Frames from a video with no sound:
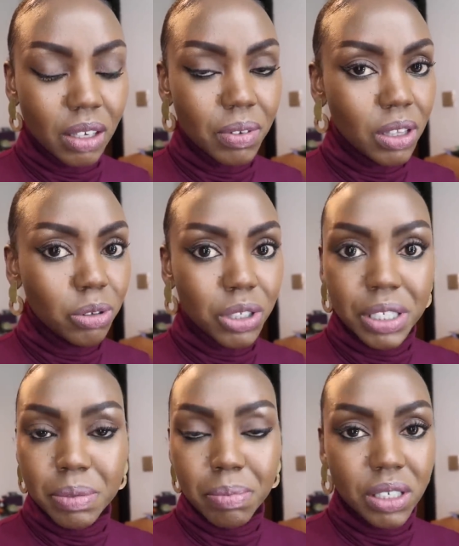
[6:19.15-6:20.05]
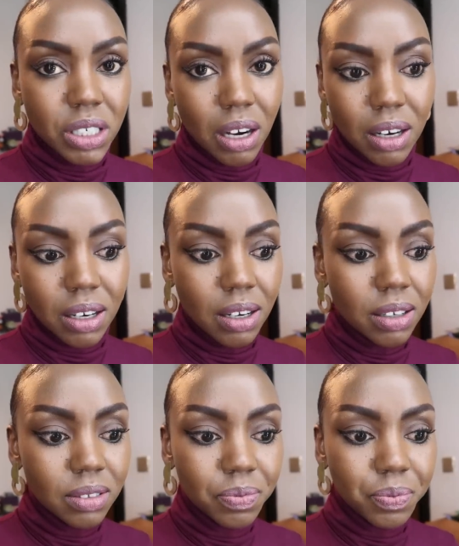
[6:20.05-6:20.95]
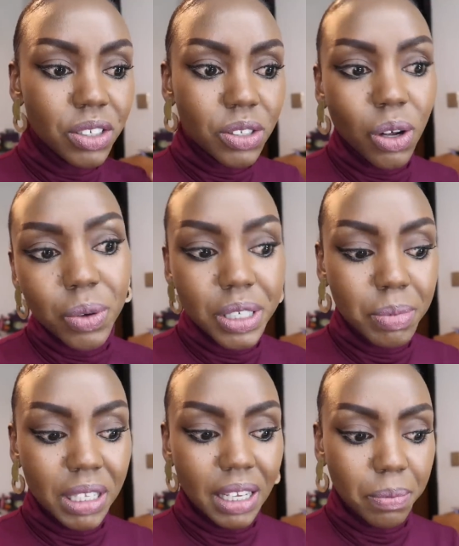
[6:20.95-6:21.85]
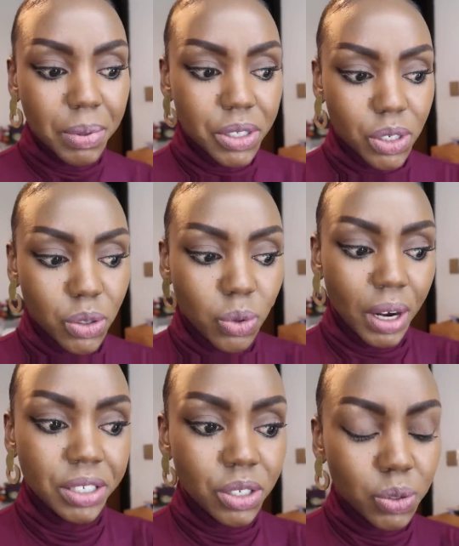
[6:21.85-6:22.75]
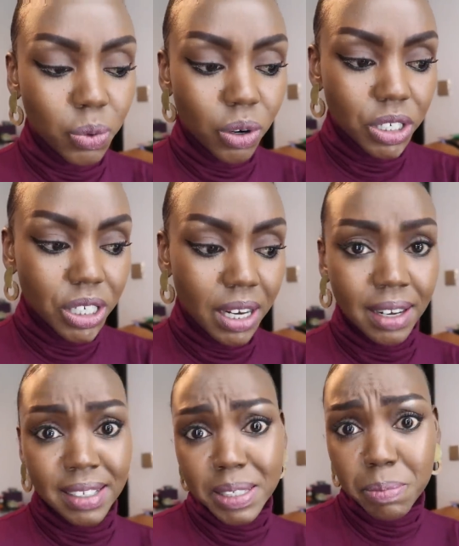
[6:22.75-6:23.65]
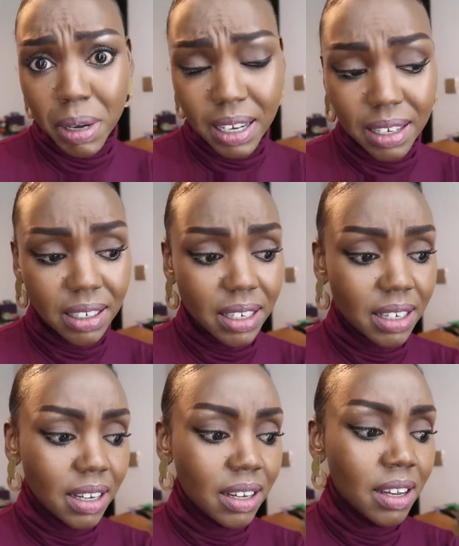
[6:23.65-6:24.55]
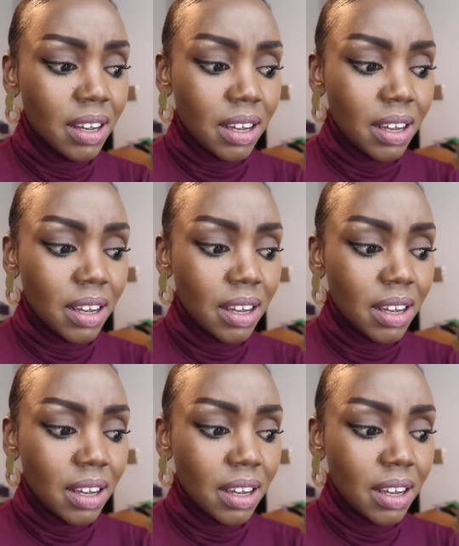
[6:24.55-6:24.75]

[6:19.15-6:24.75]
Even though she's much younger, she's always been that person who I just watch and I smile and I